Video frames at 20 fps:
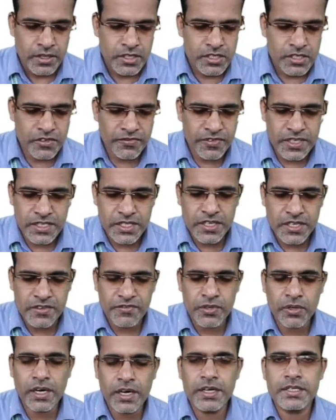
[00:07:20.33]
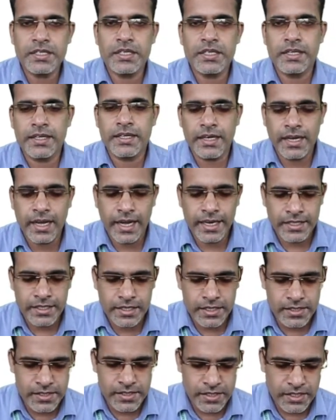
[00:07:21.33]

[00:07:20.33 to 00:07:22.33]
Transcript: So first if you consider the lateral